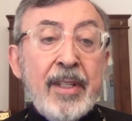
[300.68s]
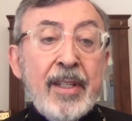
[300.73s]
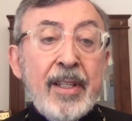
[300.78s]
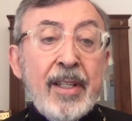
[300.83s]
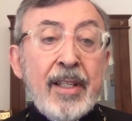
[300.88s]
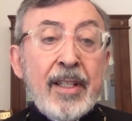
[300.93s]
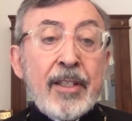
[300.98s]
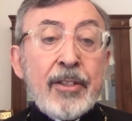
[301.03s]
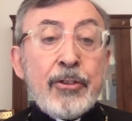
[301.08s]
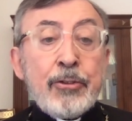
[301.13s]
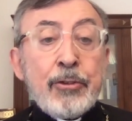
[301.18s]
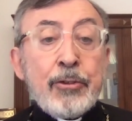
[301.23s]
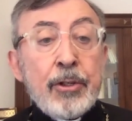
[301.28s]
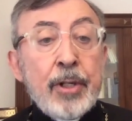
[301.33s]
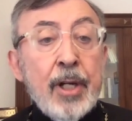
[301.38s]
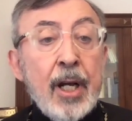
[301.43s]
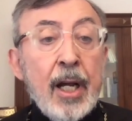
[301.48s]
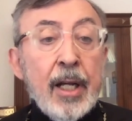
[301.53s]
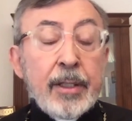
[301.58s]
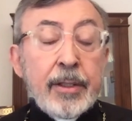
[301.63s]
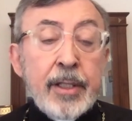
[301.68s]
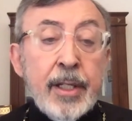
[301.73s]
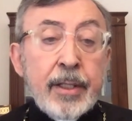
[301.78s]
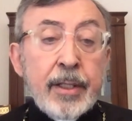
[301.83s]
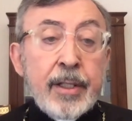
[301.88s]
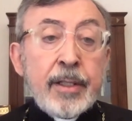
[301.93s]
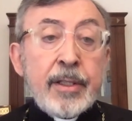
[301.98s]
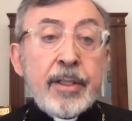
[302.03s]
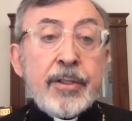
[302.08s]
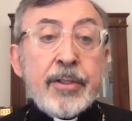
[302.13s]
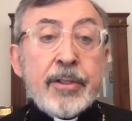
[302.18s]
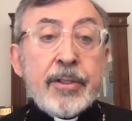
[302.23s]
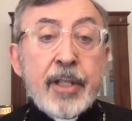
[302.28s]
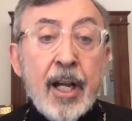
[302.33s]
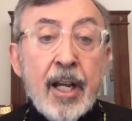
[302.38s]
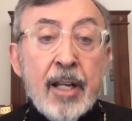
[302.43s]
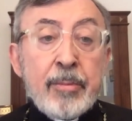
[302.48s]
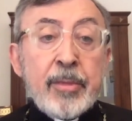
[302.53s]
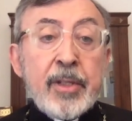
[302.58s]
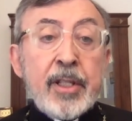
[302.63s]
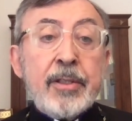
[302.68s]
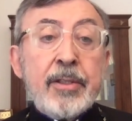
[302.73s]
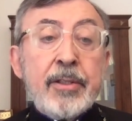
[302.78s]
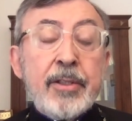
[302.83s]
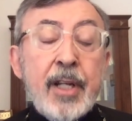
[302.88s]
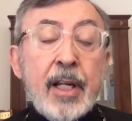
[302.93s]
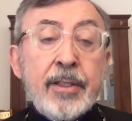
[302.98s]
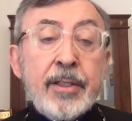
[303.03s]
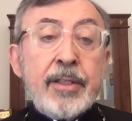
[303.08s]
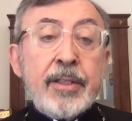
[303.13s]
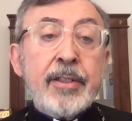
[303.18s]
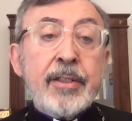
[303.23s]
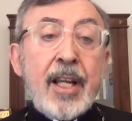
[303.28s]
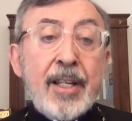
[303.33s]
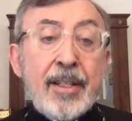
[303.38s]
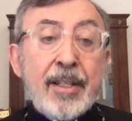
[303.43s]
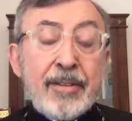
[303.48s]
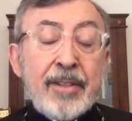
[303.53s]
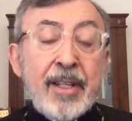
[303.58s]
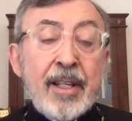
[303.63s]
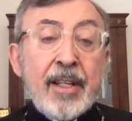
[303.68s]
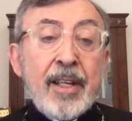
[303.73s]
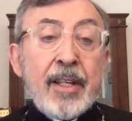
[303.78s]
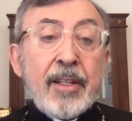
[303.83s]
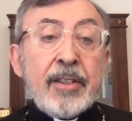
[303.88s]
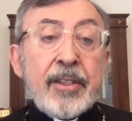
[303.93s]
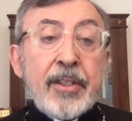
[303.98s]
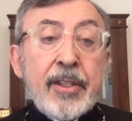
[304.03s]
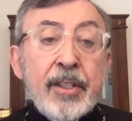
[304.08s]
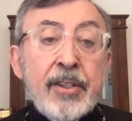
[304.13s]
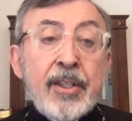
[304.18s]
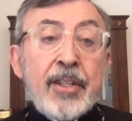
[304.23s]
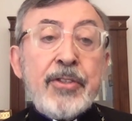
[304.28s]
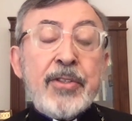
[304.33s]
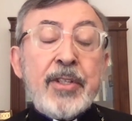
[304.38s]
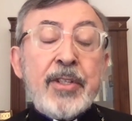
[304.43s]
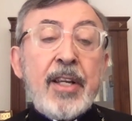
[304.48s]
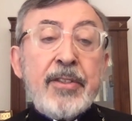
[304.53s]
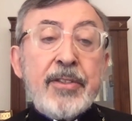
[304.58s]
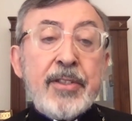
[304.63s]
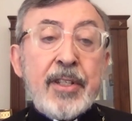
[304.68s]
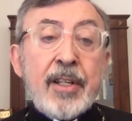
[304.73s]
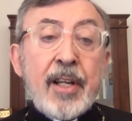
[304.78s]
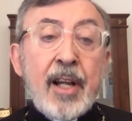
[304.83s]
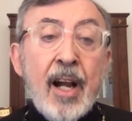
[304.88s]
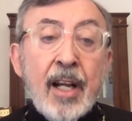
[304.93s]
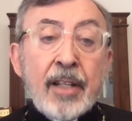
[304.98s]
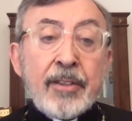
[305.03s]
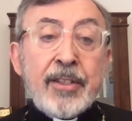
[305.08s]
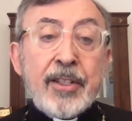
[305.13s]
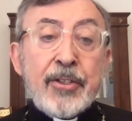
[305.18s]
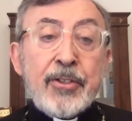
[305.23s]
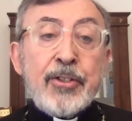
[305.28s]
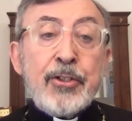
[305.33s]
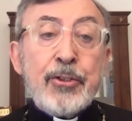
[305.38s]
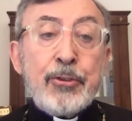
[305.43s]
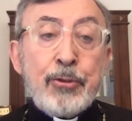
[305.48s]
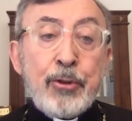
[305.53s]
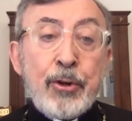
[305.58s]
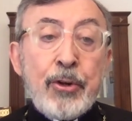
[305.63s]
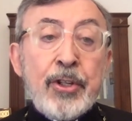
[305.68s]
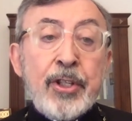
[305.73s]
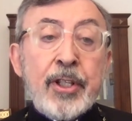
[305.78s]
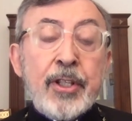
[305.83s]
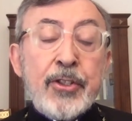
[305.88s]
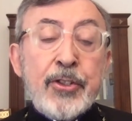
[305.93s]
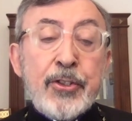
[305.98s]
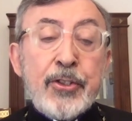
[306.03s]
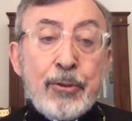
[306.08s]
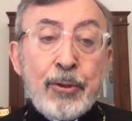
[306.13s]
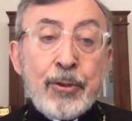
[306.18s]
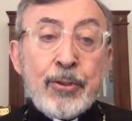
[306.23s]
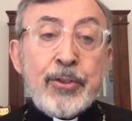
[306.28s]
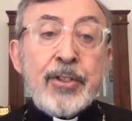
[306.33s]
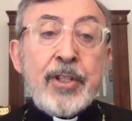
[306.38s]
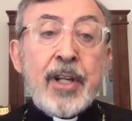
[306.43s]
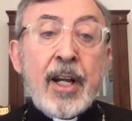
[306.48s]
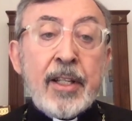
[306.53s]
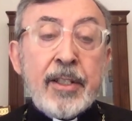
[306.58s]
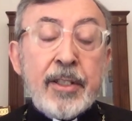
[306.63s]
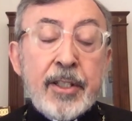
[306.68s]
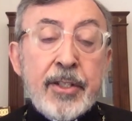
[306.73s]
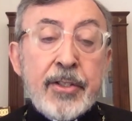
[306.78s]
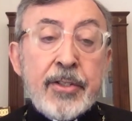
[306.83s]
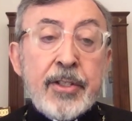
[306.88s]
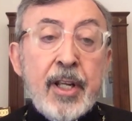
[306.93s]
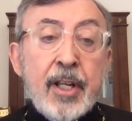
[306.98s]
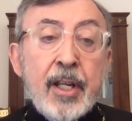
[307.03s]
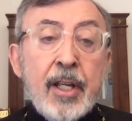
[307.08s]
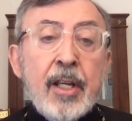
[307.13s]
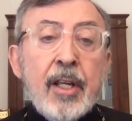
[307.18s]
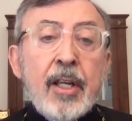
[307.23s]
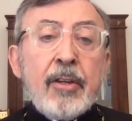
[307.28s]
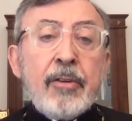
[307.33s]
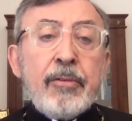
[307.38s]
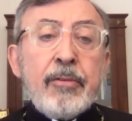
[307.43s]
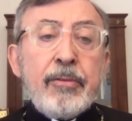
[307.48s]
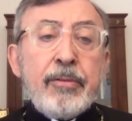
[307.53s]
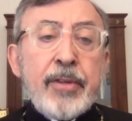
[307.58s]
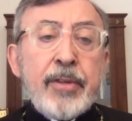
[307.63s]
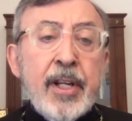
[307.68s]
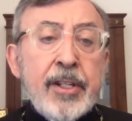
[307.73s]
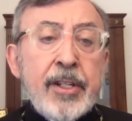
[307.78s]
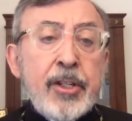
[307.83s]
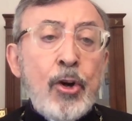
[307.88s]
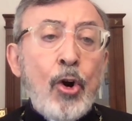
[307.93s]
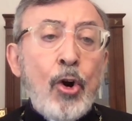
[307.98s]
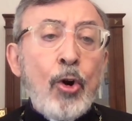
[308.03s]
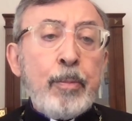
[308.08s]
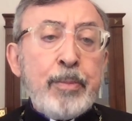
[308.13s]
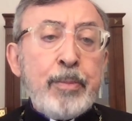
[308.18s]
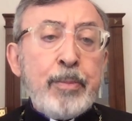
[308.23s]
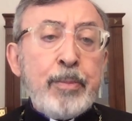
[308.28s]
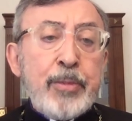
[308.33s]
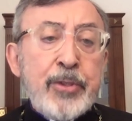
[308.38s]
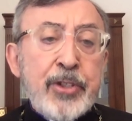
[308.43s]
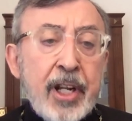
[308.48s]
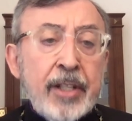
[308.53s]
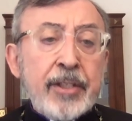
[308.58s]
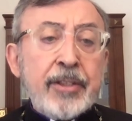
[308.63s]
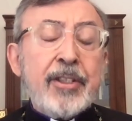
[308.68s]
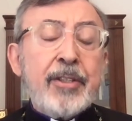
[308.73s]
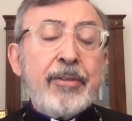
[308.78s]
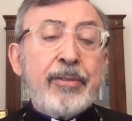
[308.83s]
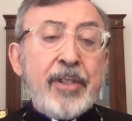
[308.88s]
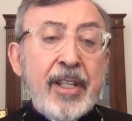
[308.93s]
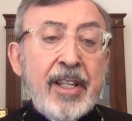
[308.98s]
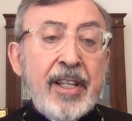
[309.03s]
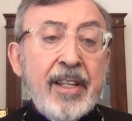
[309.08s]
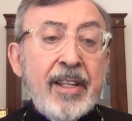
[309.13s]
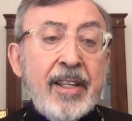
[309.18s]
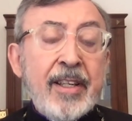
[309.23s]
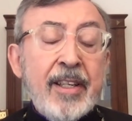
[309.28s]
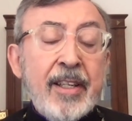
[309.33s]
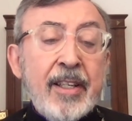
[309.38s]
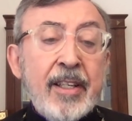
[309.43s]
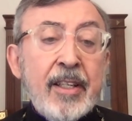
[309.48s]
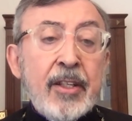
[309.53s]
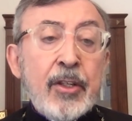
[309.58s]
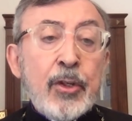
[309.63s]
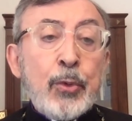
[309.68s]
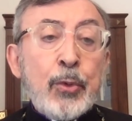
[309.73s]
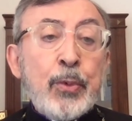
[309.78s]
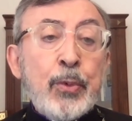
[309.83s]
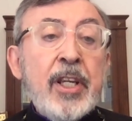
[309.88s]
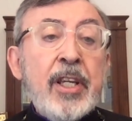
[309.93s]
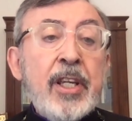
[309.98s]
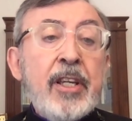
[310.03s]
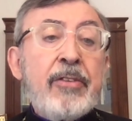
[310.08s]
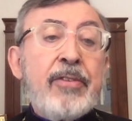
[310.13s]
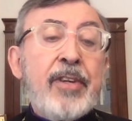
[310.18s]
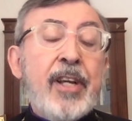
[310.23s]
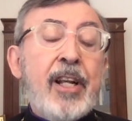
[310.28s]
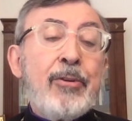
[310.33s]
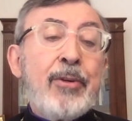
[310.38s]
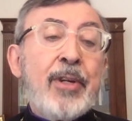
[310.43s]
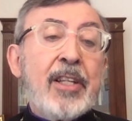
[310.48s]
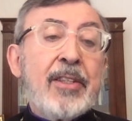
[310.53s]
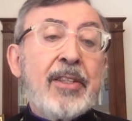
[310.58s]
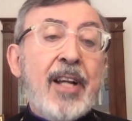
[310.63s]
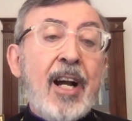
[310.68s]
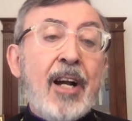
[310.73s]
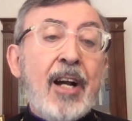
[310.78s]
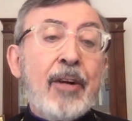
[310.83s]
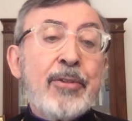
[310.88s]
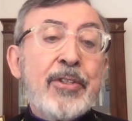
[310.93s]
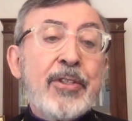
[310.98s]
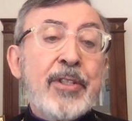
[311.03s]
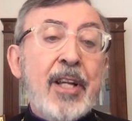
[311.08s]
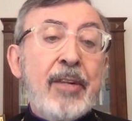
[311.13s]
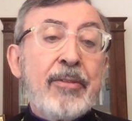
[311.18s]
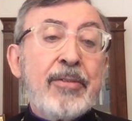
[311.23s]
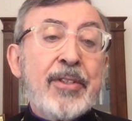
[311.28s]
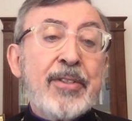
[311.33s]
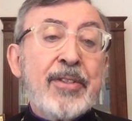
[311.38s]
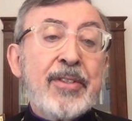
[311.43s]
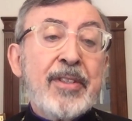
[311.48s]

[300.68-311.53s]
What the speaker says: So I think it is time that rather than criticizing others, throwing stones others, very objectively we evaluate ourselves.